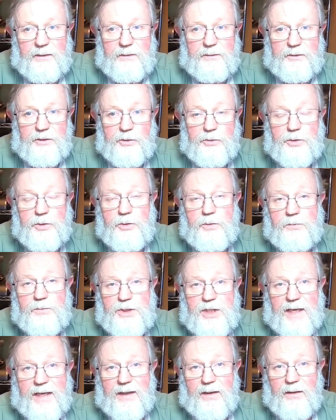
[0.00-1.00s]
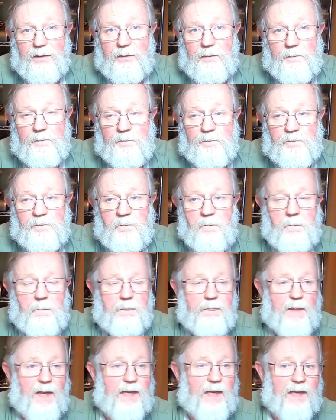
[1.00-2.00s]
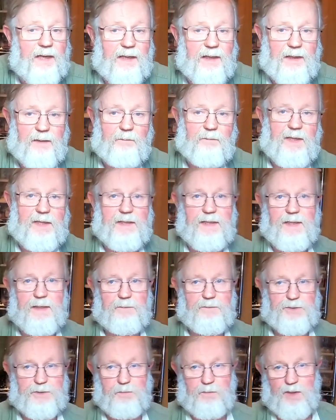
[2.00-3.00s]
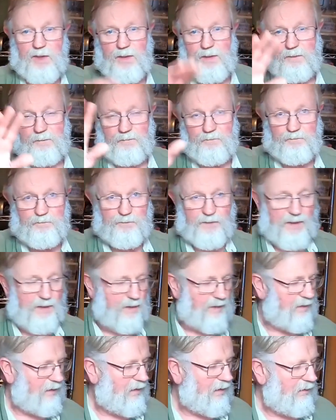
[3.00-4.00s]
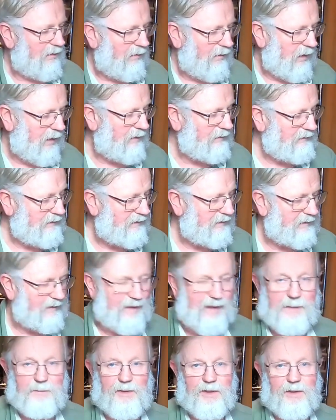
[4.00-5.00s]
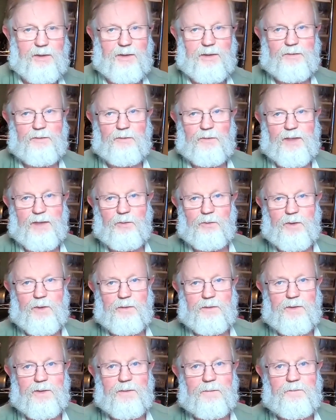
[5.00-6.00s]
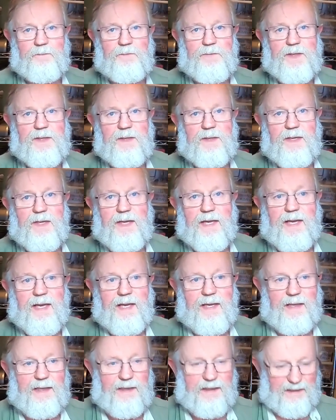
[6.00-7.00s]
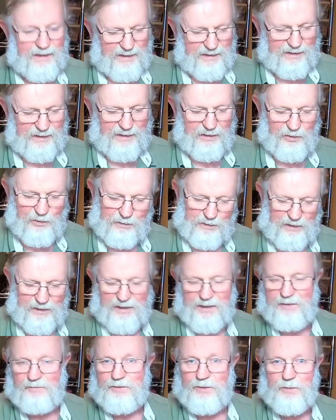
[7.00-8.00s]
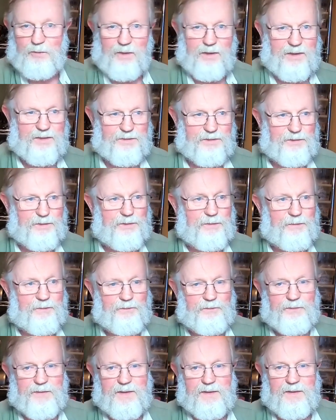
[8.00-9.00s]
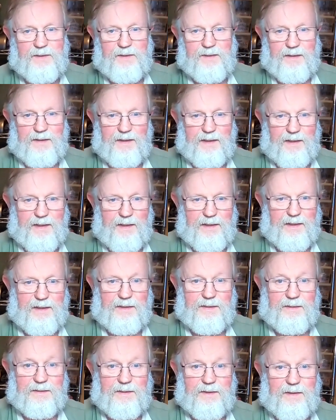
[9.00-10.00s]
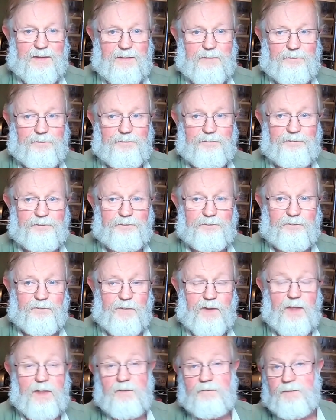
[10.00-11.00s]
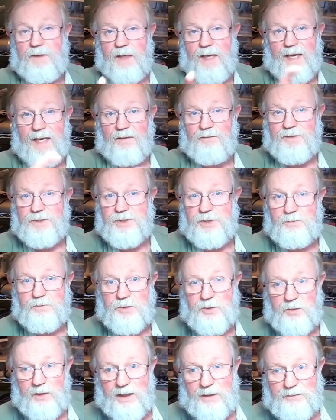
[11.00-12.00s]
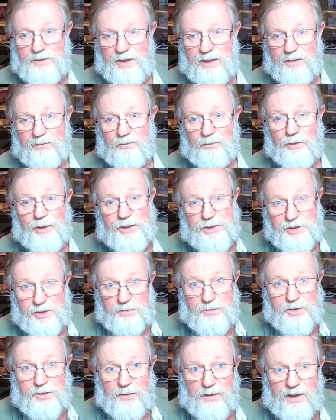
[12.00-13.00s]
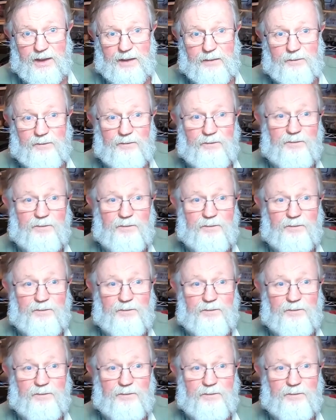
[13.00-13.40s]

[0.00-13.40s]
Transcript: YouTube channel. And my name is Mark. I'm a garden railroader, and I hope a lot of you are too. And if you haven't subscribed yet, please subscribe.